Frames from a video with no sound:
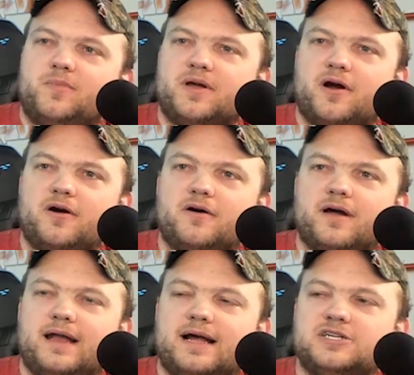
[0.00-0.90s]
her,
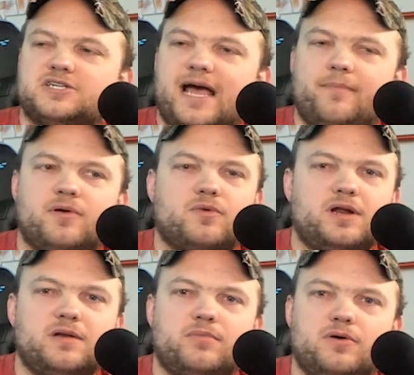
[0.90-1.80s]
and I just happened to run
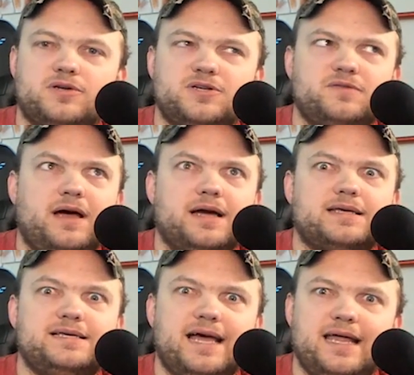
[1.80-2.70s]
into Broken Tooth
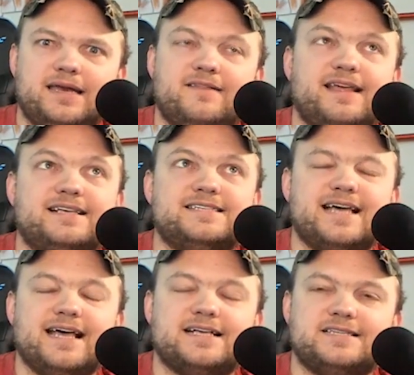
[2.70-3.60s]
again. The
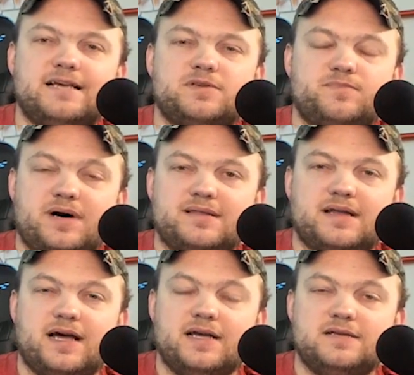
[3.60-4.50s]
exact same spot that
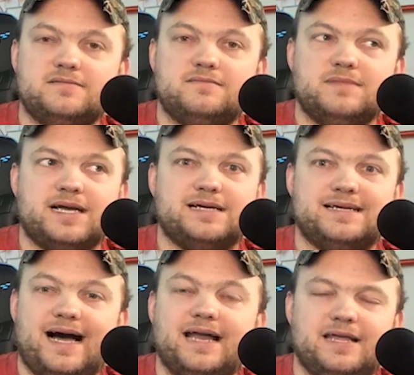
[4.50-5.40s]
I like
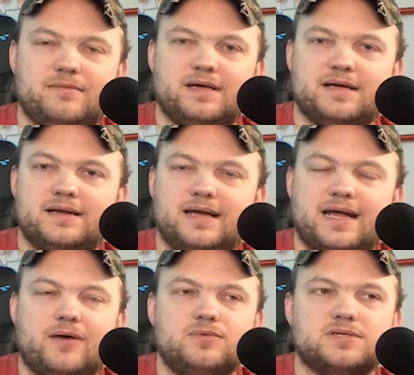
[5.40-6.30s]
got him in, and
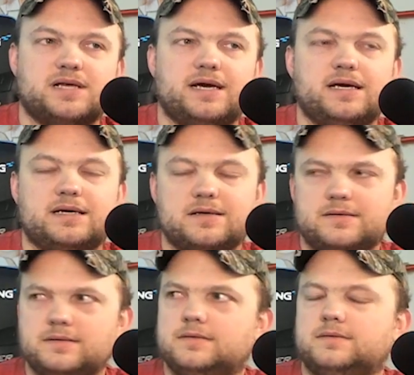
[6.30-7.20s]
I was like,
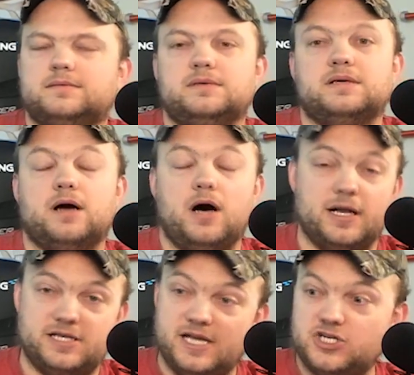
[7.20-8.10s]

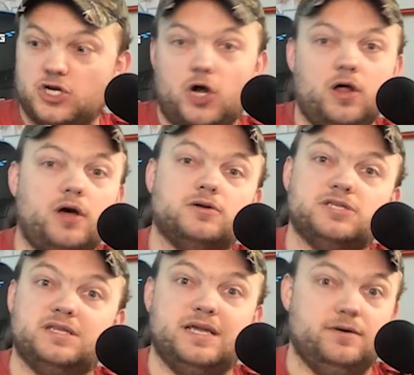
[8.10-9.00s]
attention, all hunters
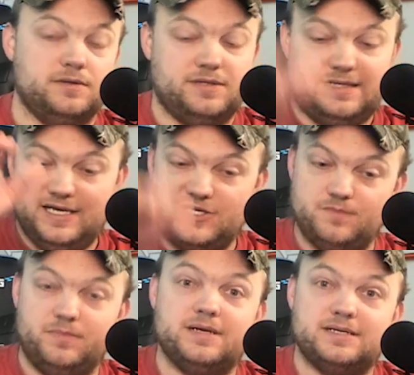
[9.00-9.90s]
in the guild, get your
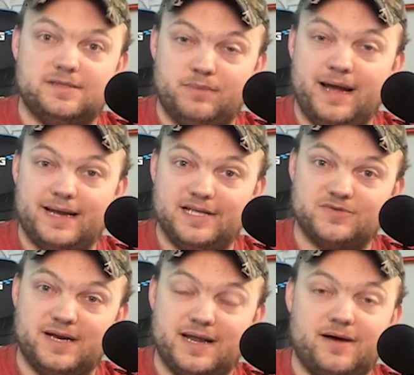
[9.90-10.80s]
butt to Badlands
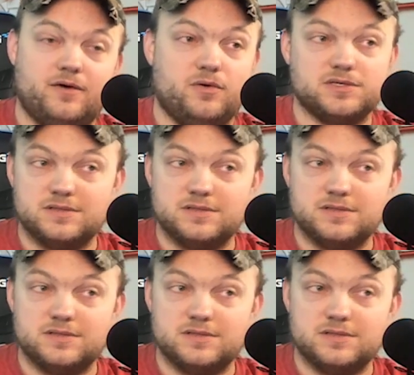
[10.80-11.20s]
right now. Of course,